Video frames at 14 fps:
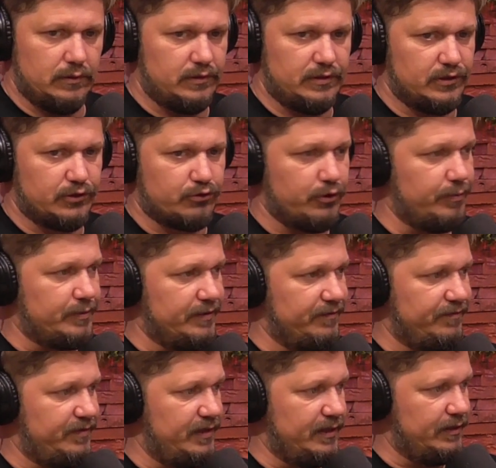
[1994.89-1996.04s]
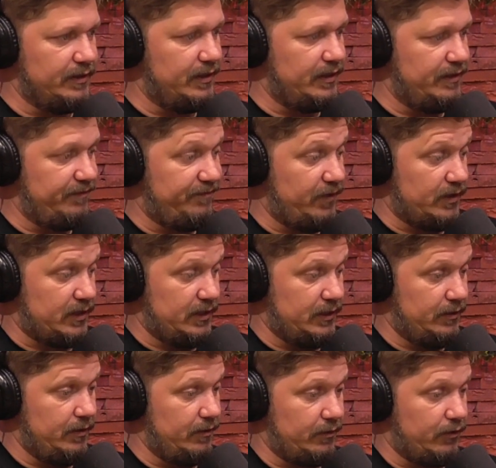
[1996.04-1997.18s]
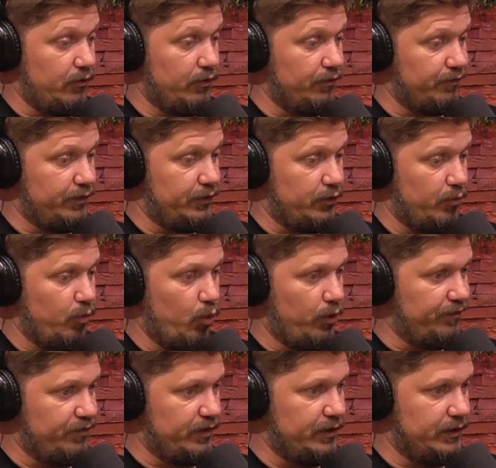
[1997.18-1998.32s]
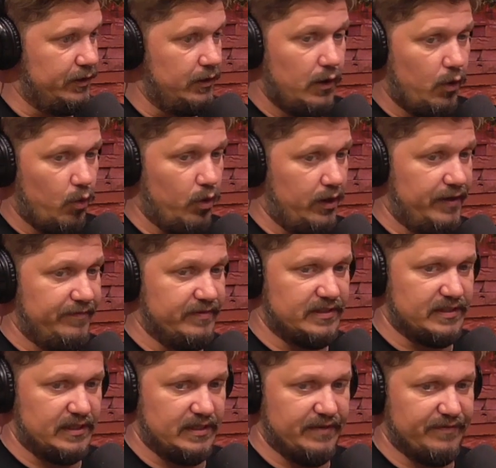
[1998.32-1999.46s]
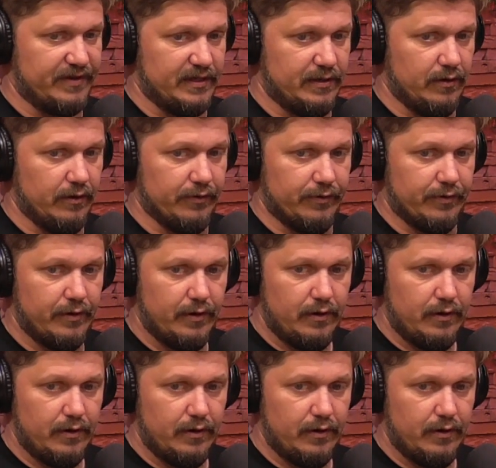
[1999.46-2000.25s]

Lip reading: descriptive than fucking girlfriend or boyfriend or even significant other.